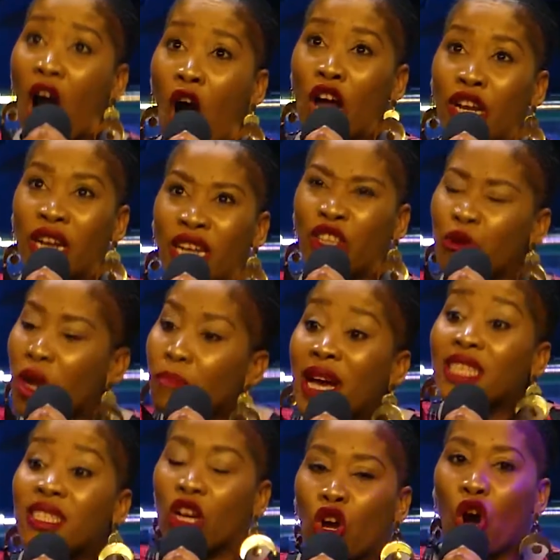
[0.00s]
3
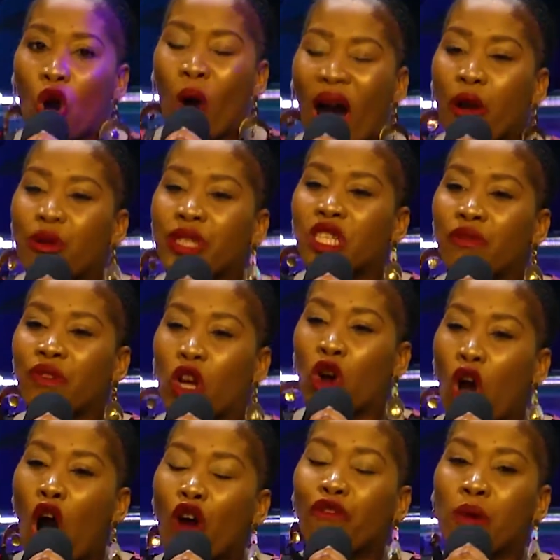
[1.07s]
months ago, I received a
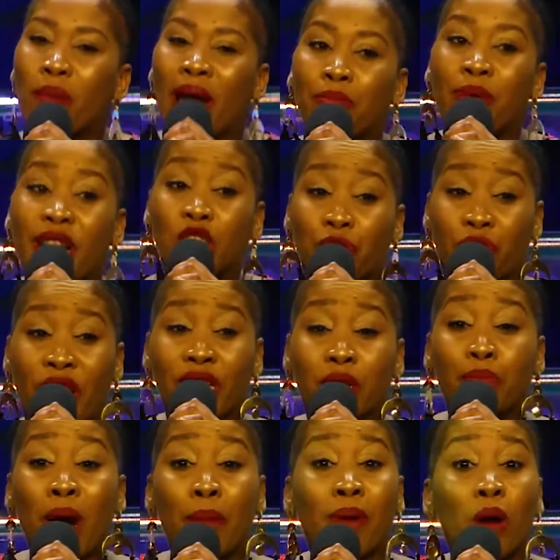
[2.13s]
call from my best friend.
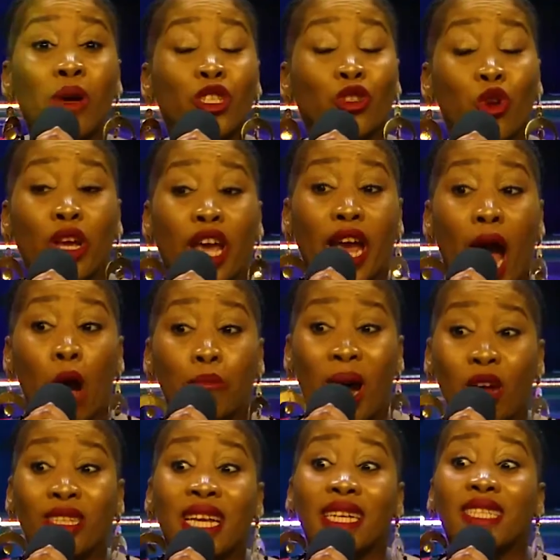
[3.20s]
Papa was talking
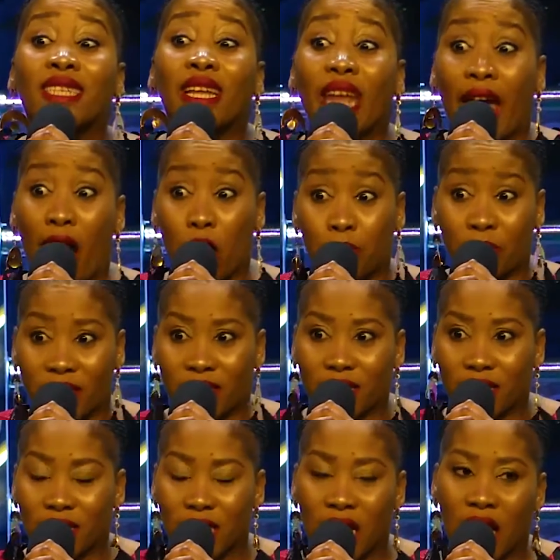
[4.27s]
about destiny helpers.
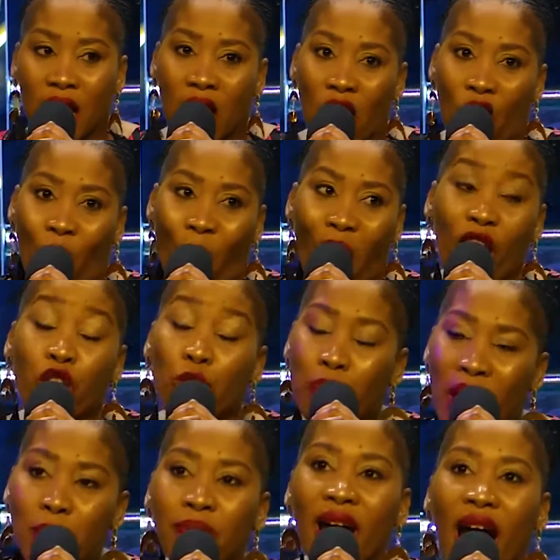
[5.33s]
I
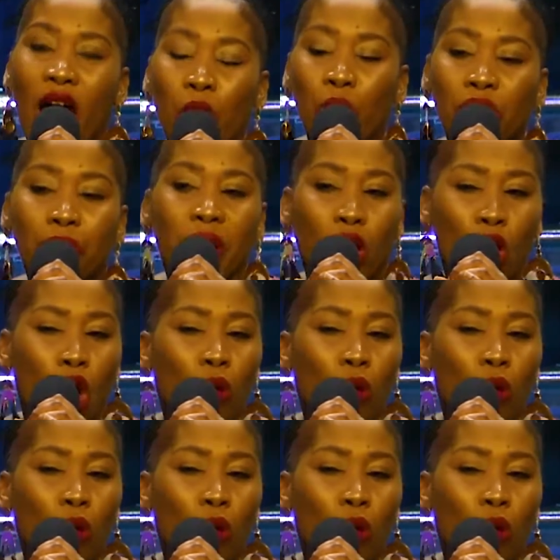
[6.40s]
remember I went back